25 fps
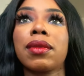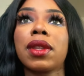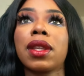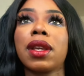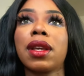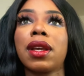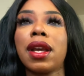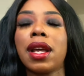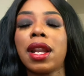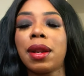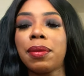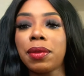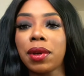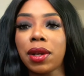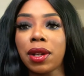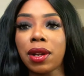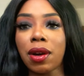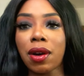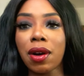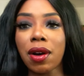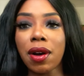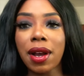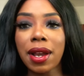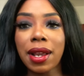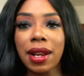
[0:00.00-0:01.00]
And I'm gonna
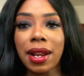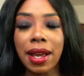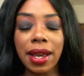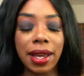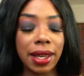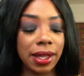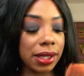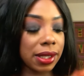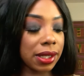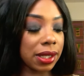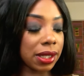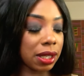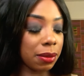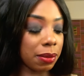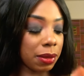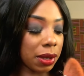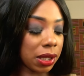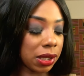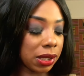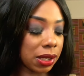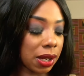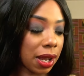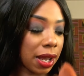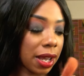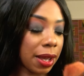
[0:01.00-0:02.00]
highlight in the
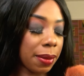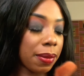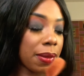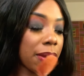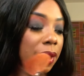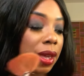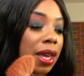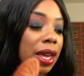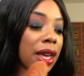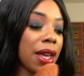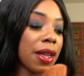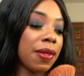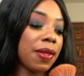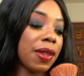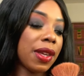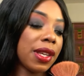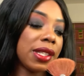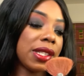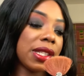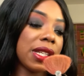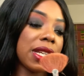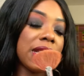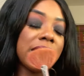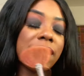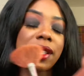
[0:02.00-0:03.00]
meantime.
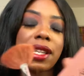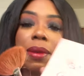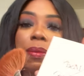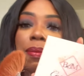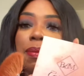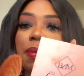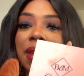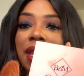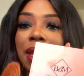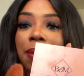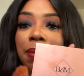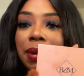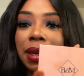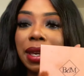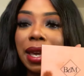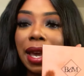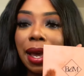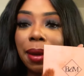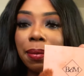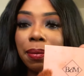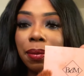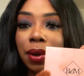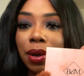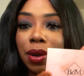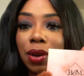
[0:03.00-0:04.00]
This is
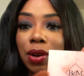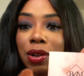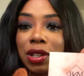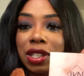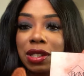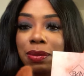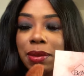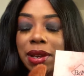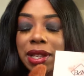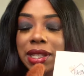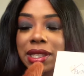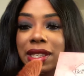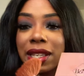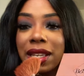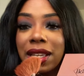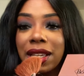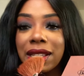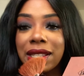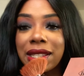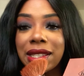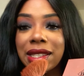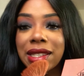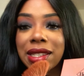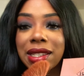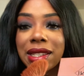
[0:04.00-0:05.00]
BBM
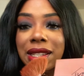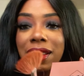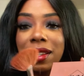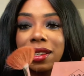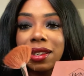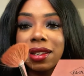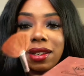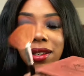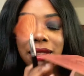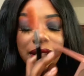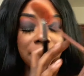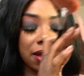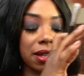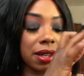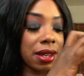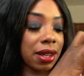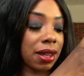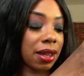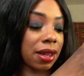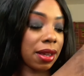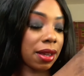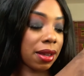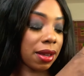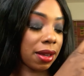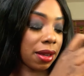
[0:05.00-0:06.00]
Cosmetics.
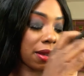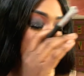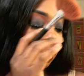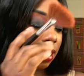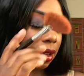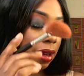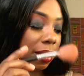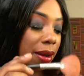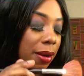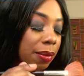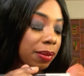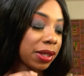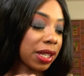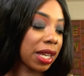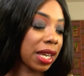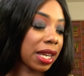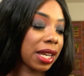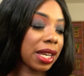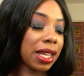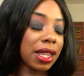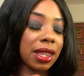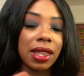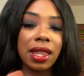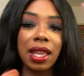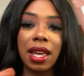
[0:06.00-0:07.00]
I'm
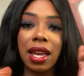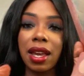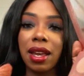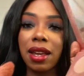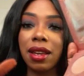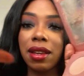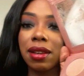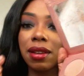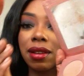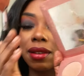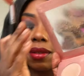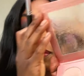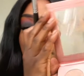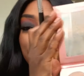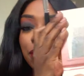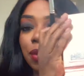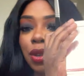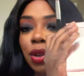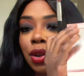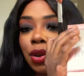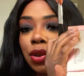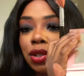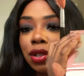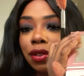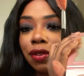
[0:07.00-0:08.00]
taking their
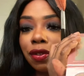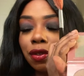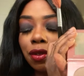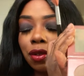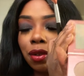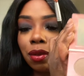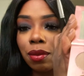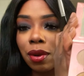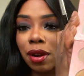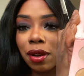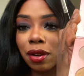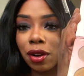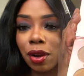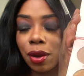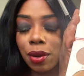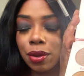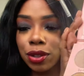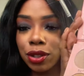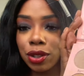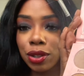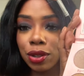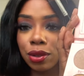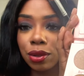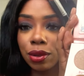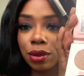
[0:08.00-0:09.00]
beautiful, my
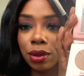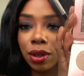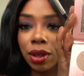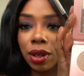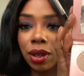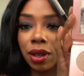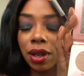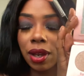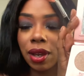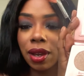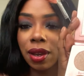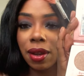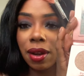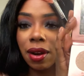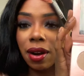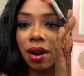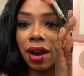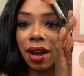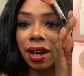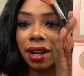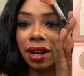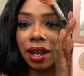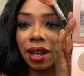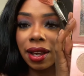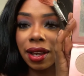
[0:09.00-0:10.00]
go-to
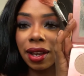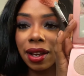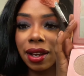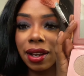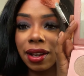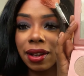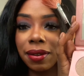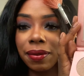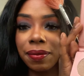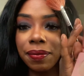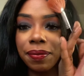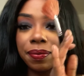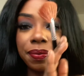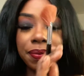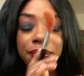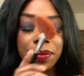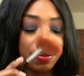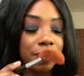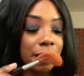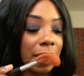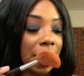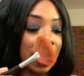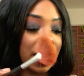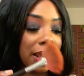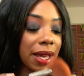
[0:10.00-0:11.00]
highlighter
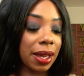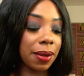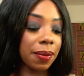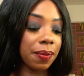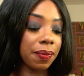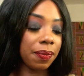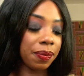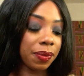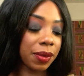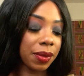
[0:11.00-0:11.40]
palette.